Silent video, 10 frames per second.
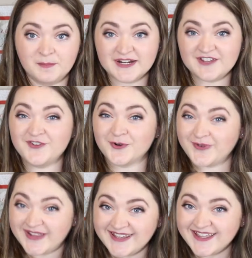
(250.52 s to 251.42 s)
But if you're
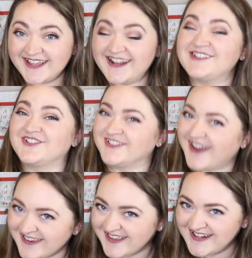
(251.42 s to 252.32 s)
reading it and you're
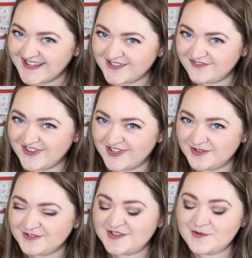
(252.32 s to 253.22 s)
not getting
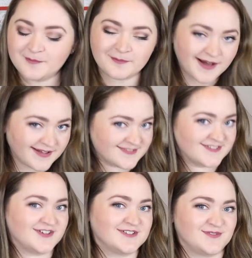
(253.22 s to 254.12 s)
confused, you might
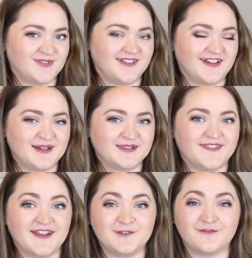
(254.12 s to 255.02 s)
start to realize
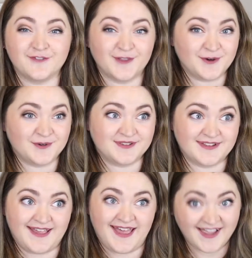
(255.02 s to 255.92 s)
that it flows
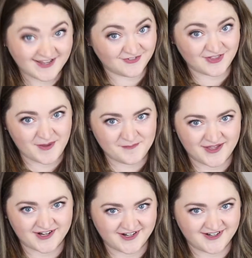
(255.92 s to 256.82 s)
a heck of a lot
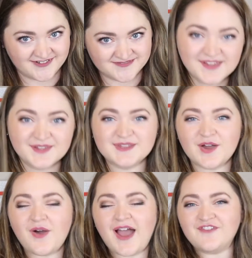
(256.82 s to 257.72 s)
better.
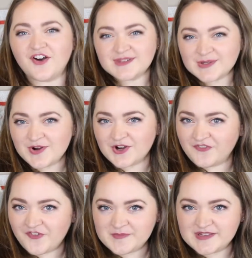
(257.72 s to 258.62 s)
So I've also
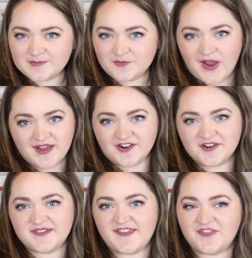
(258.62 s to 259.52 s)
heard from some
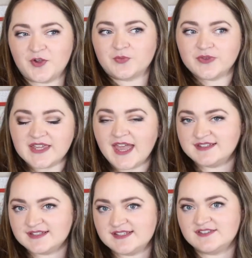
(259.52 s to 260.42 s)
writers that they're really
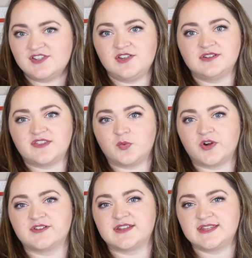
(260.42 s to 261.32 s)
hesitant to use the
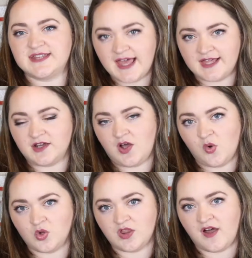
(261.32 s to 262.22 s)
word said a
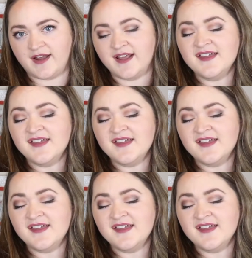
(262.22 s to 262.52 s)
whole lot.